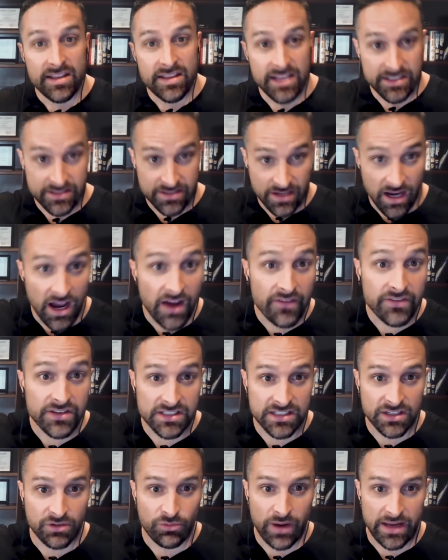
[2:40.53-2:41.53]
that's
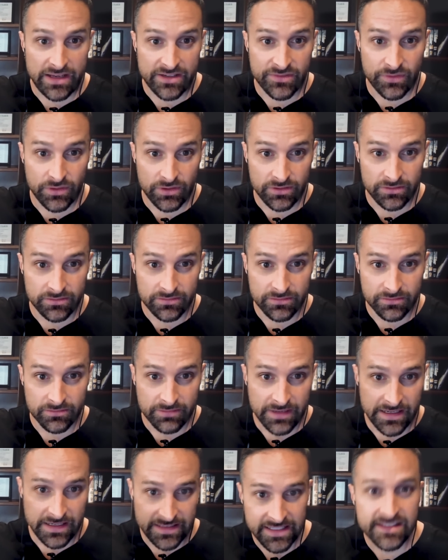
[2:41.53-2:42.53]
obviously wasteful,
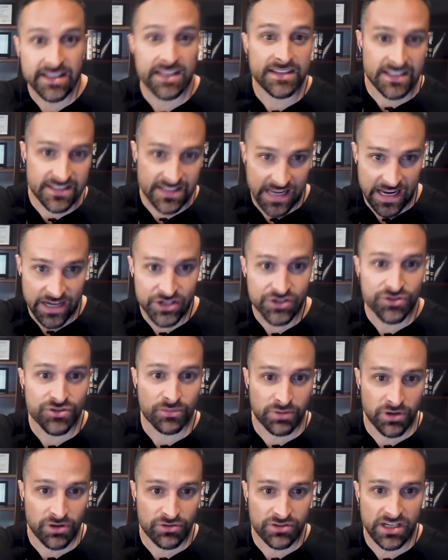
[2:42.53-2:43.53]
right? That, that, that's
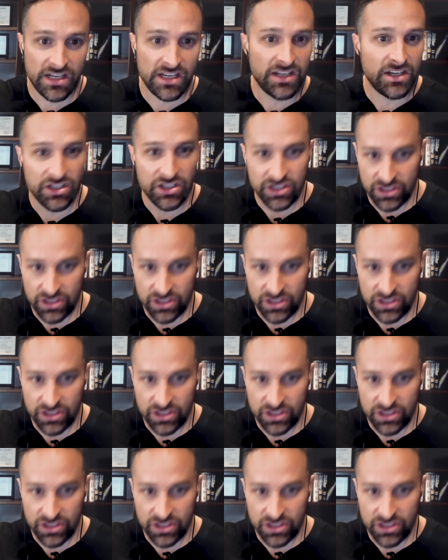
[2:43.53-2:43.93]
extra protein.